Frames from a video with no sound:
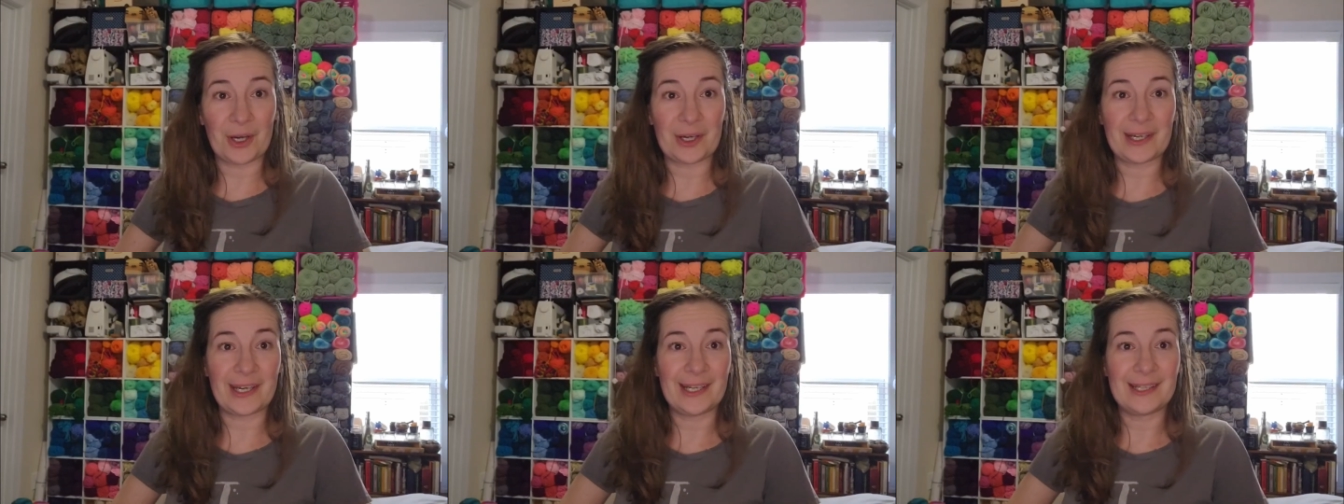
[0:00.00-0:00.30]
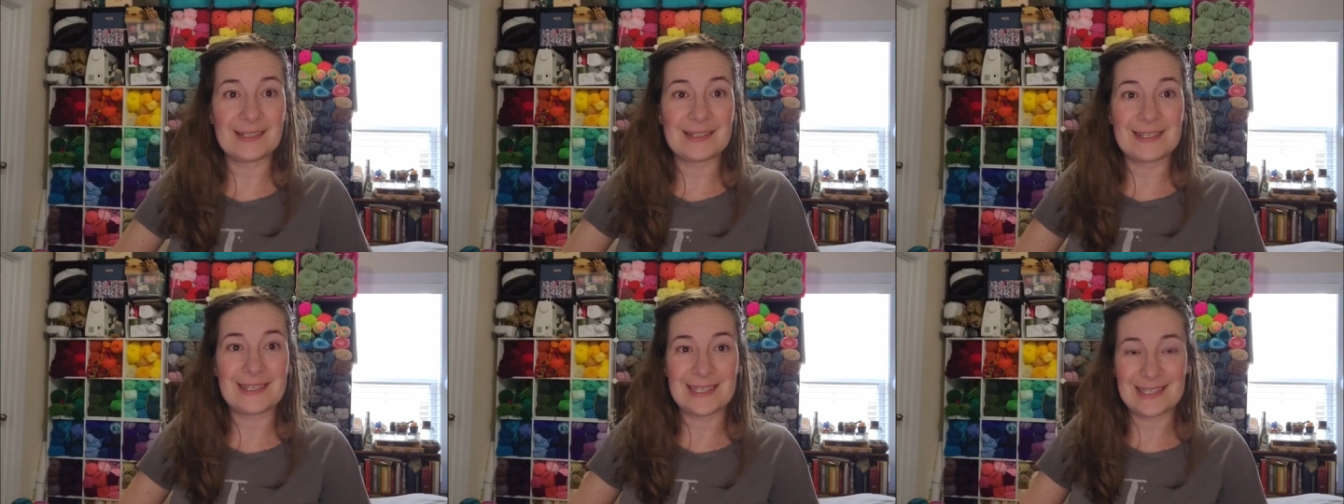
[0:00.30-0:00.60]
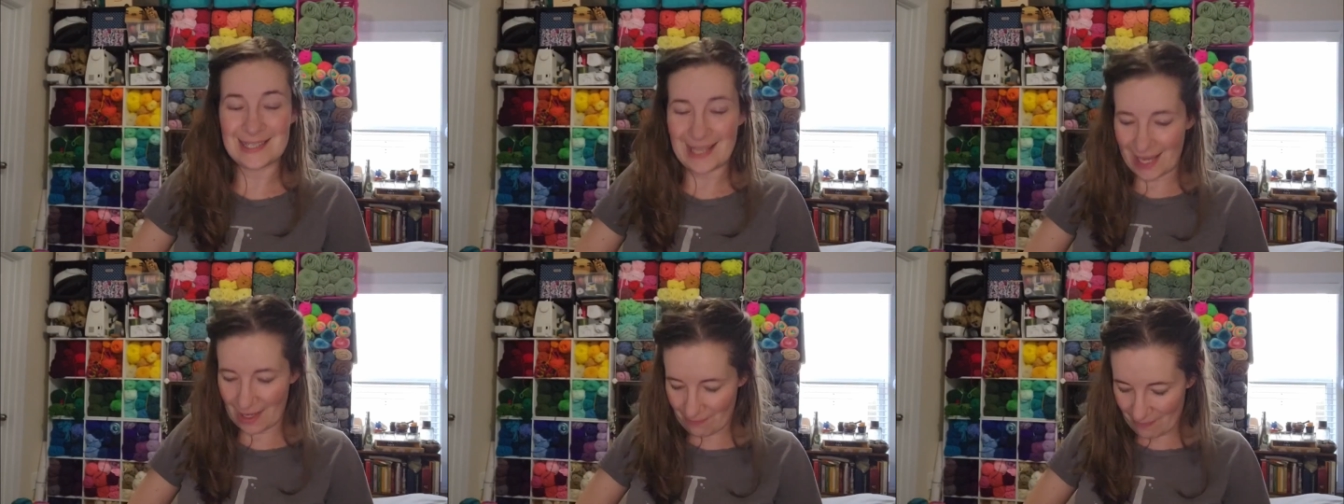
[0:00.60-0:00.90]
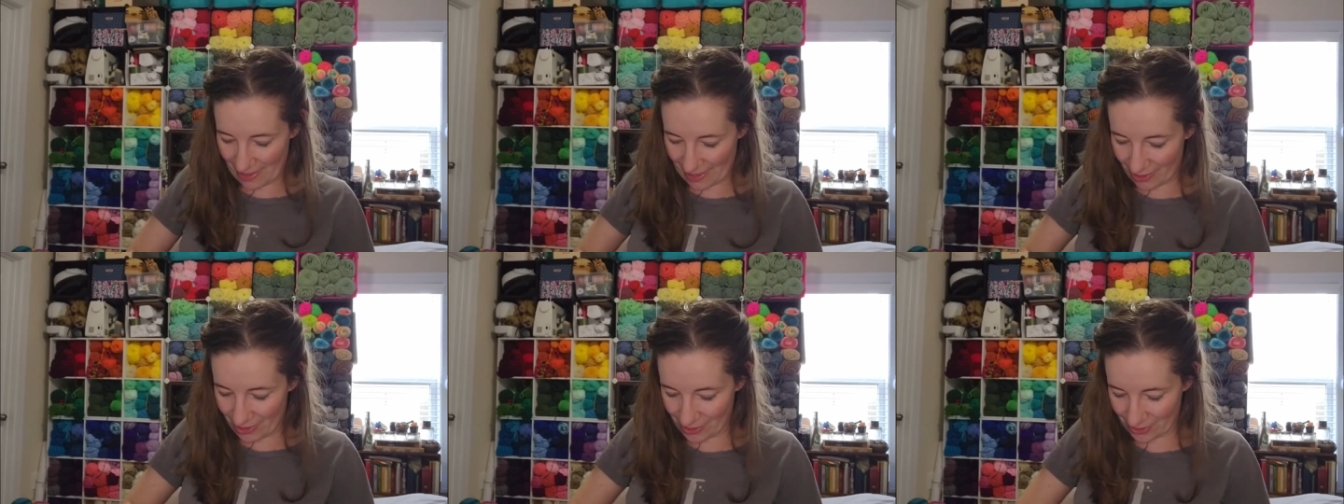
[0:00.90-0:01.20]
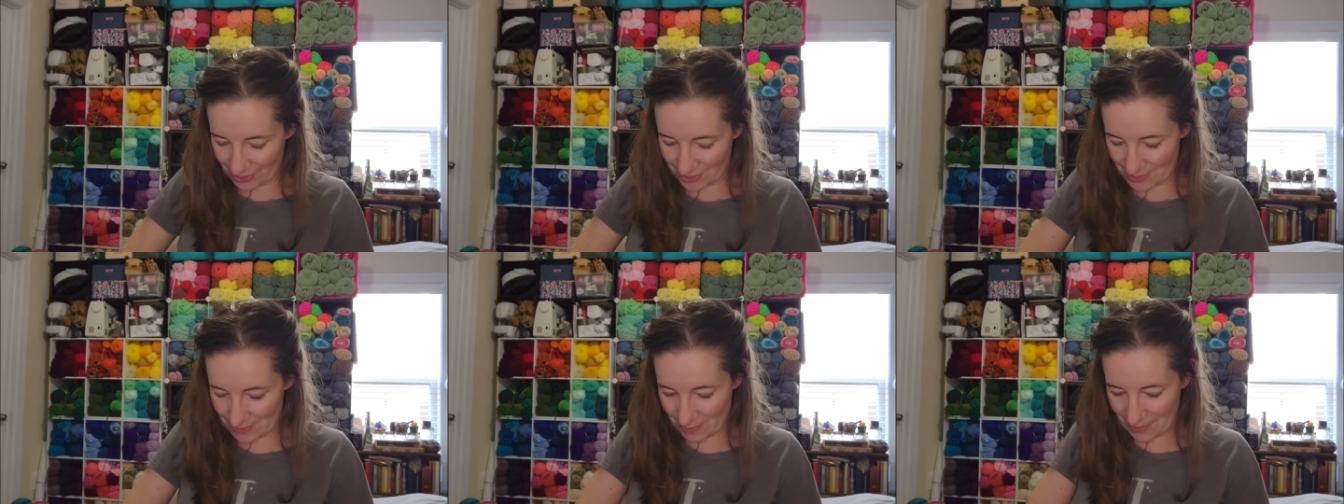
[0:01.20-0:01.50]
markets to take my
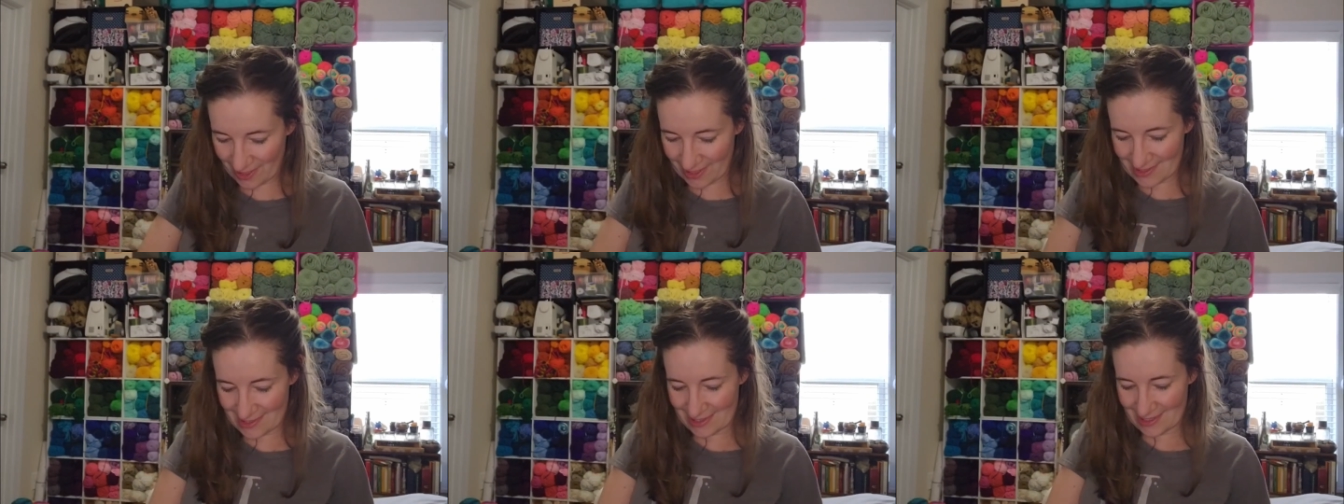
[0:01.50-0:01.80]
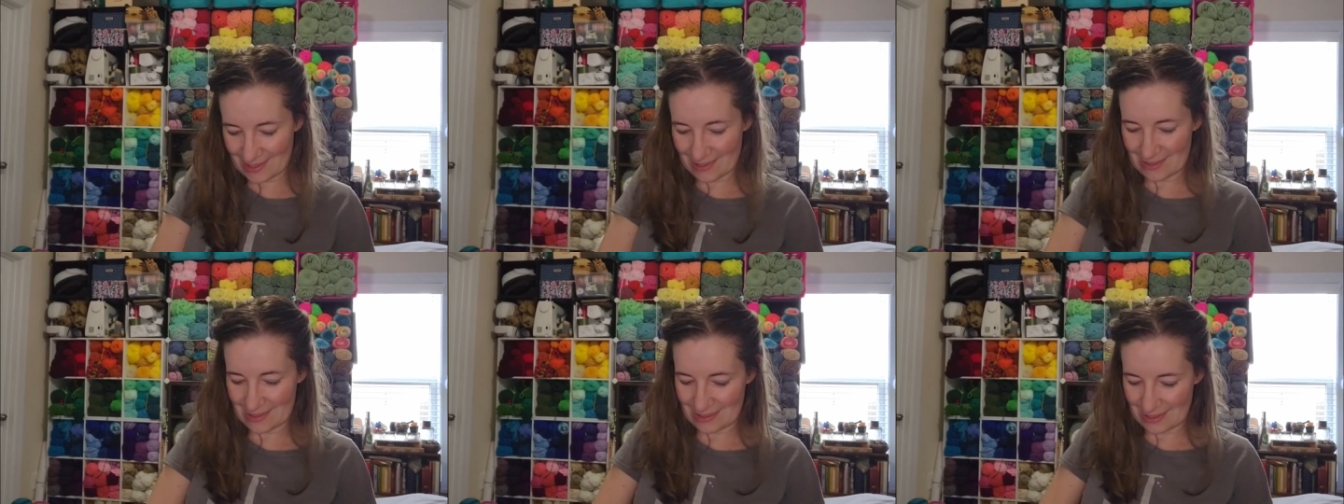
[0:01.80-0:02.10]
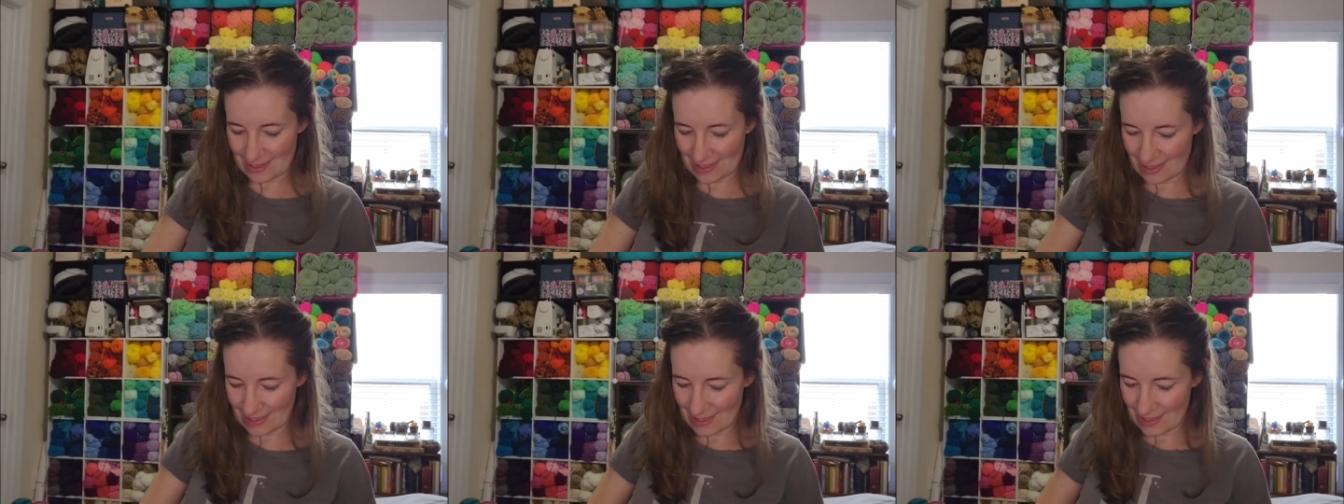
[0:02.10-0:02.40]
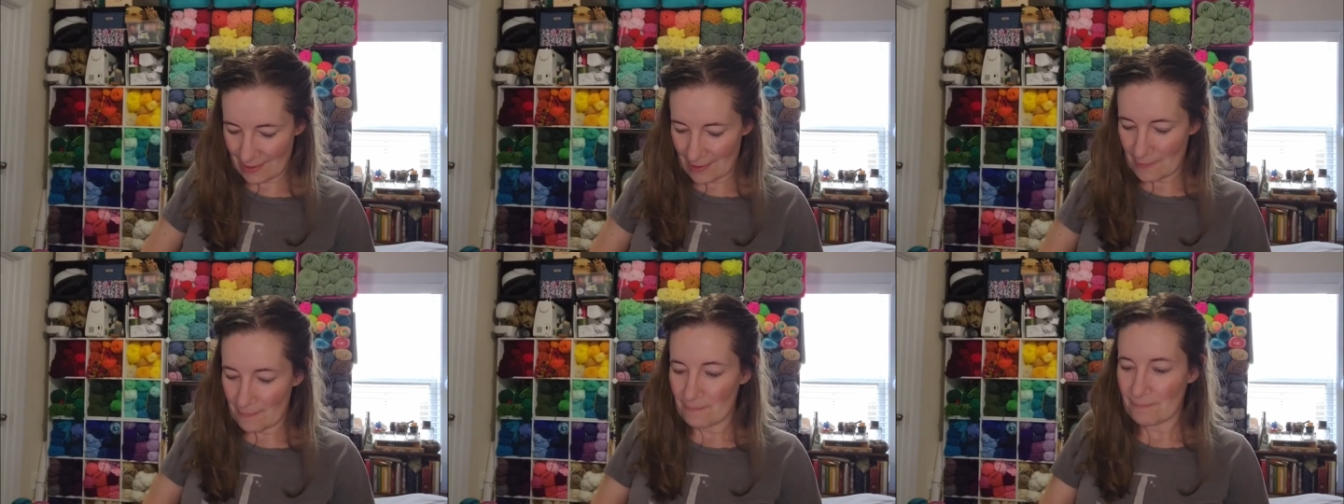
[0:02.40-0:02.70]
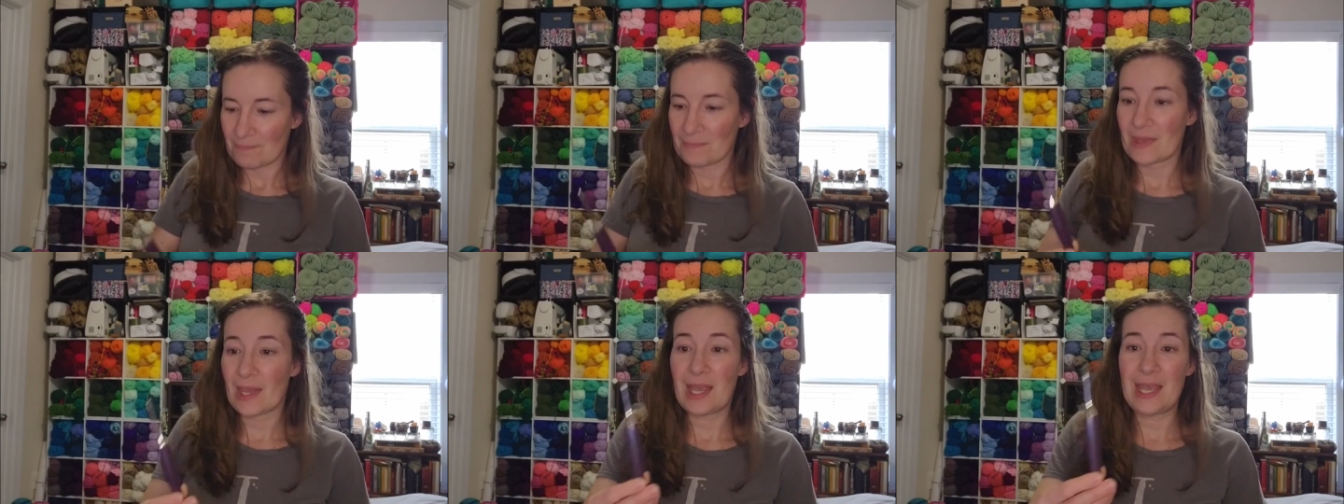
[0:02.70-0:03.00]
hooks places.
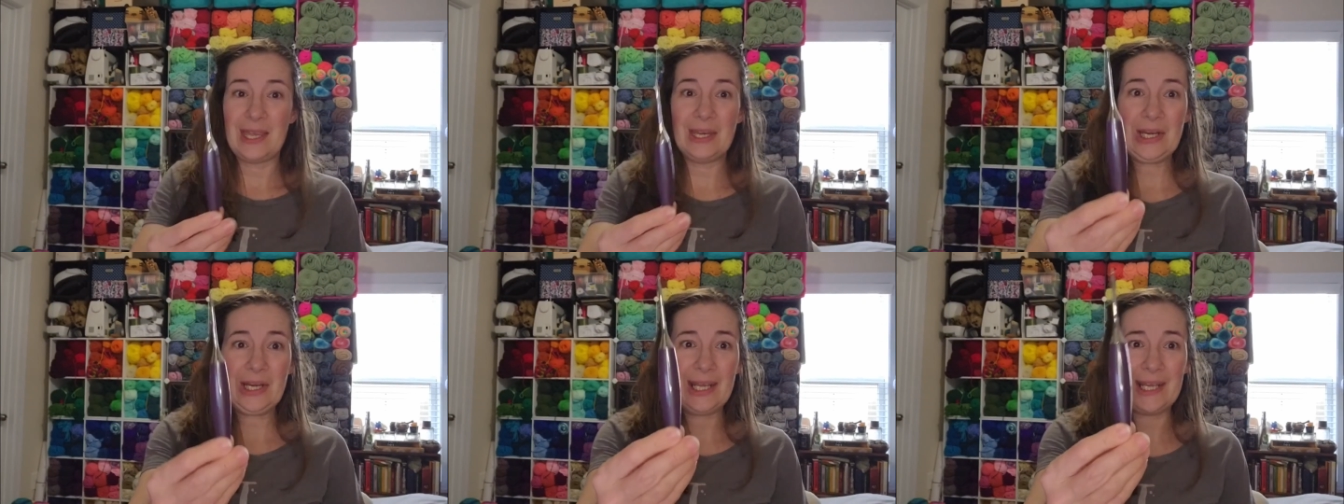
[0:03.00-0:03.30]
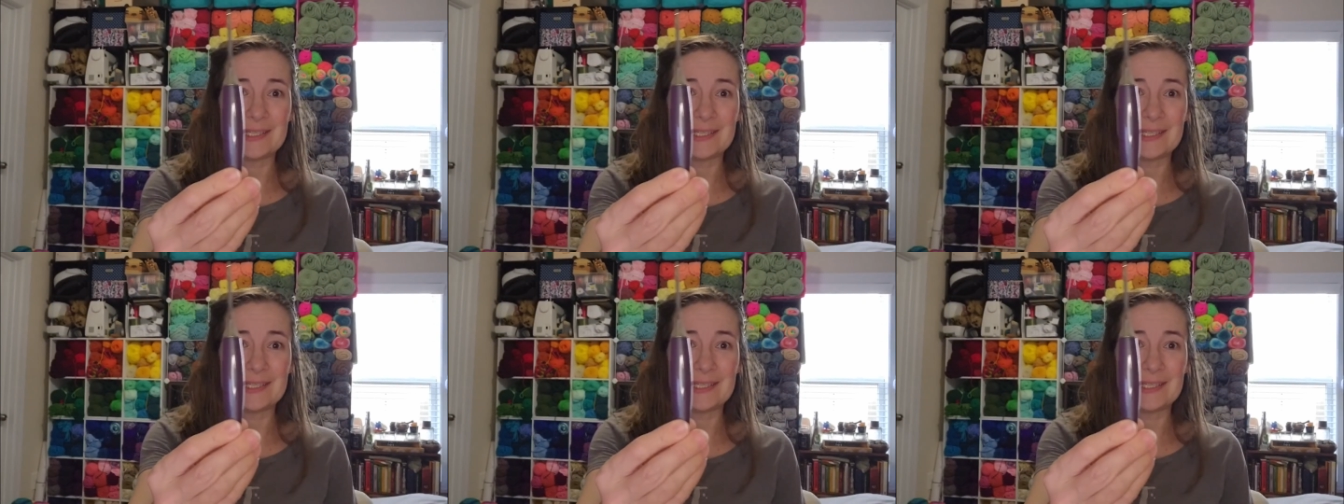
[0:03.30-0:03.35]
Here